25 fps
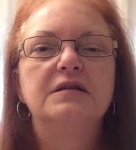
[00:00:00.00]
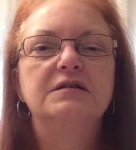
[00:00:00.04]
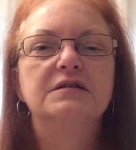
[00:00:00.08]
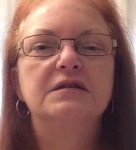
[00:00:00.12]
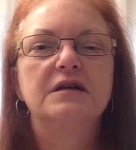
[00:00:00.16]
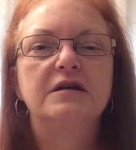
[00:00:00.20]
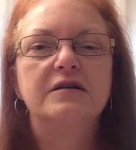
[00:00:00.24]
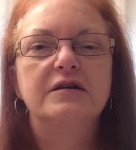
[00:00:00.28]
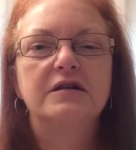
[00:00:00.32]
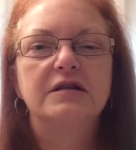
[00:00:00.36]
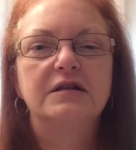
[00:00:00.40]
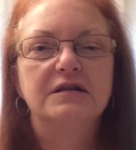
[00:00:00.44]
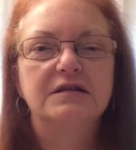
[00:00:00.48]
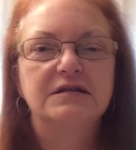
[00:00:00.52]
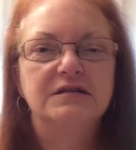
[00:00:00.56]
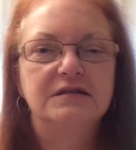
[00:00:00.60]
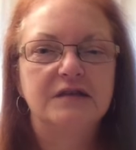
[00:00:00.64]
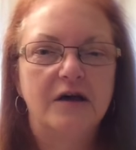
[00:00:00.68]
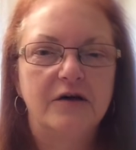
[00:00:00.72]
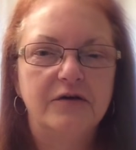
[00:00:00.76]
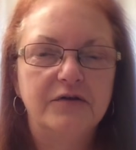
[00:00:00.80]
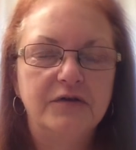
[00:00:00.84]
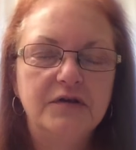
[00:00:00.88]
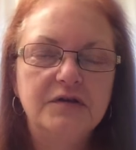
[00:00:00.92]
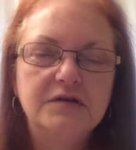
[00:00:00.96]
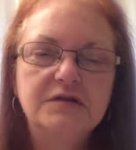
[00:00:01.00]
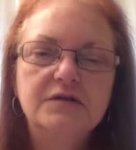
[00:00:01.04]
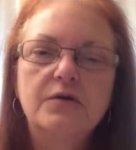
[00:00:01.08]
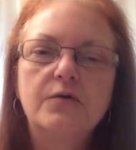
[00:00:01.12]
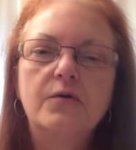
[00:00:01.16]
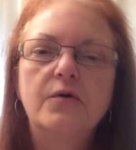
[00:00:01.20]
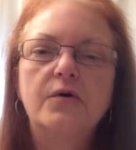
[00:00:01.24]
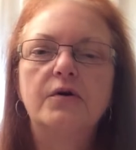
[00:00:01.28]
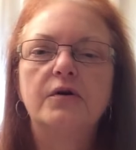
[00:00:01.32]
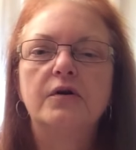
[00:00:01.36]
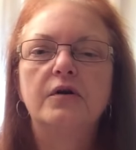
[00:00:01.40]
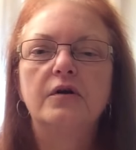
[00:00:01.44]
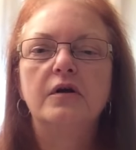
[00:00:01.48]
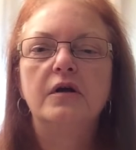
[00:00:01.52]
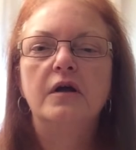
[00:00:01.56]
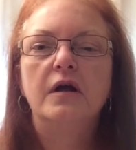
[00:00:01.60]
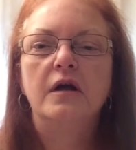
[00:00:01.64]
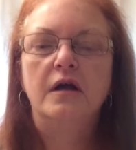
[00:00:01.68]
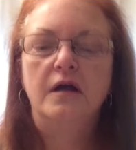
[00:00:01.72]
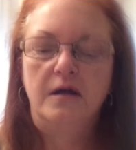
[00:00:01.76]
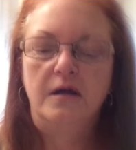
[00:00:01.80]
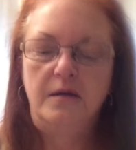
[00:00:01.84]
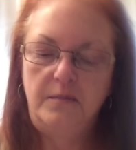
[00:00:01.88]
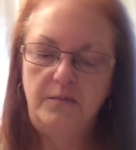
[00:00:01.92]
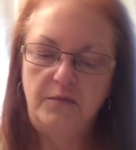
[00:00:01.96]
Start at the southeast corner,
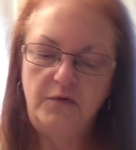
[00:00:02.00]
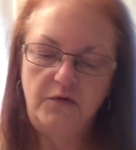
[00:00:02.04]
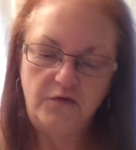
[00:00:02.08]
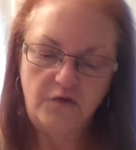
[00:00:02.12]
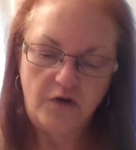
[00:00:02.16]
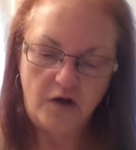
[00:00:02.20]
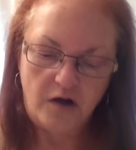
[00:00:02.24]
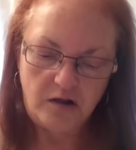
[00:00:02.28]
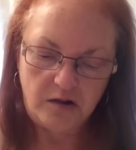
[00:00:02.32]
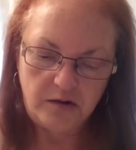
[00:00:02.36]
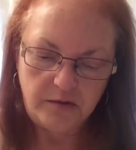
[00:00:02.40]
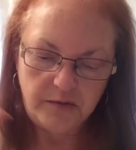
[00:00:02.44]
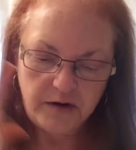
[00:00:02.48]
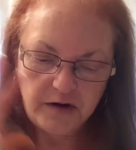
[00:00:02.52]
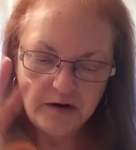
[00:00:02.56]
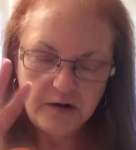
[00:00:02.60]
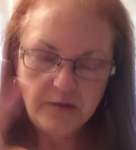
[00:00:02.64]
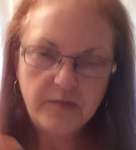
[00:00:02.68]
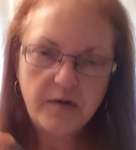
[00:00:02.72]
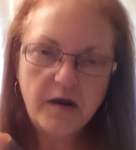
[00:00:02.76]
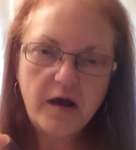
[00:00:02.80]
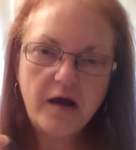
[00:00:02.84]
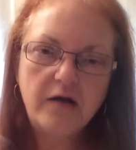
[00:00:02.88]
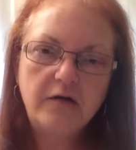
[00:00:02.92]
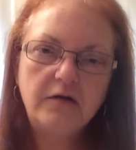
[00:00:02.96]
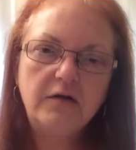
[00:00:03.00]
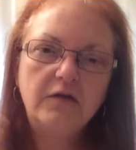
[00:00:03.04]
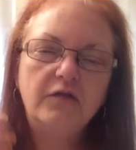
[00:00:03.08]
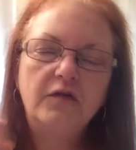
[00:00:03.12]
move all the way around.